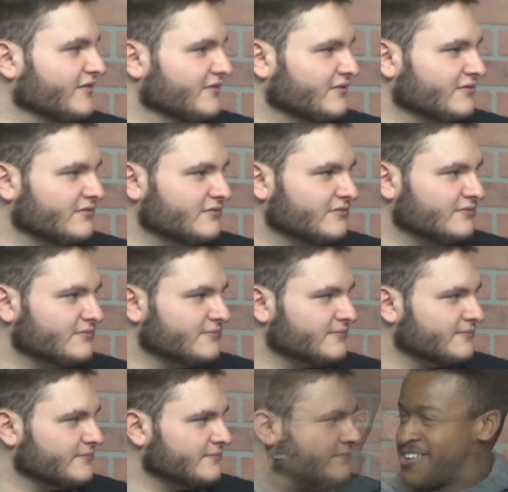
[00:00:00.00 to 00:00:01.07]

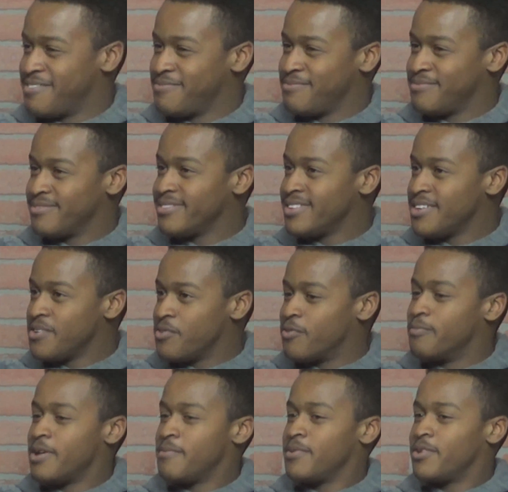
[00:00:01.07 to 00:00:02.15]
Well,
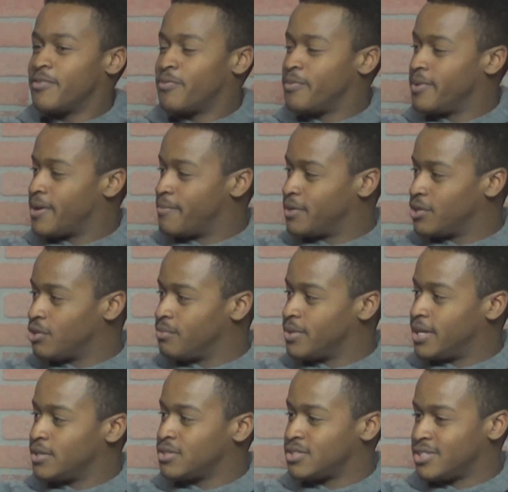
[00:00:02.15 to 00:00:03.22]
maybe if we become a globalized
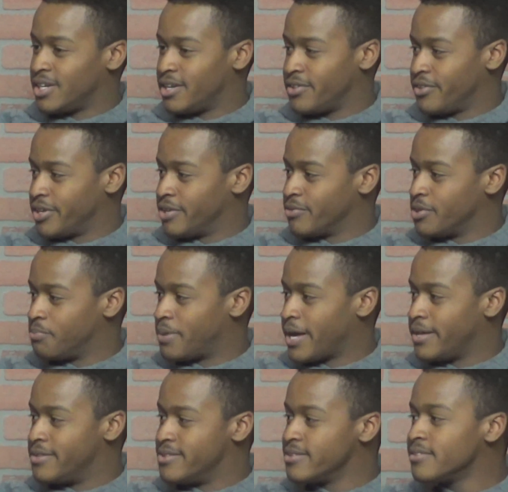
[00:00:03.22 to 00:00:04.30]
society, they'll get rid of
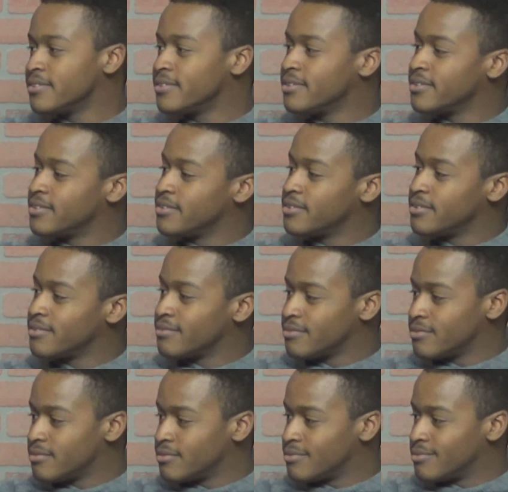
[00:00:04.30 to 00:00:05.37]
patents.
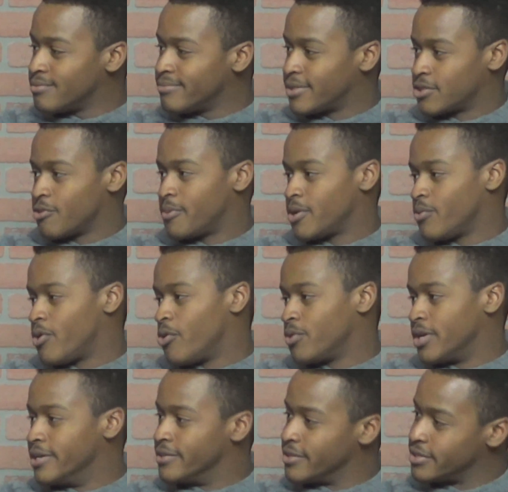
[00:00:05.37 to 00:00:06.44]
Like, nobody will own
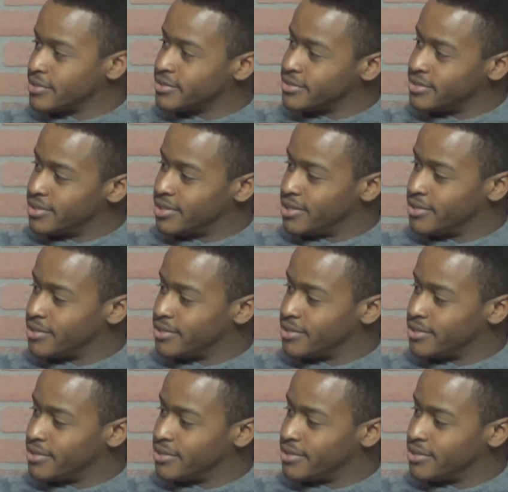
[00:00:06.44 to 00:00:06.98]
anything, you know?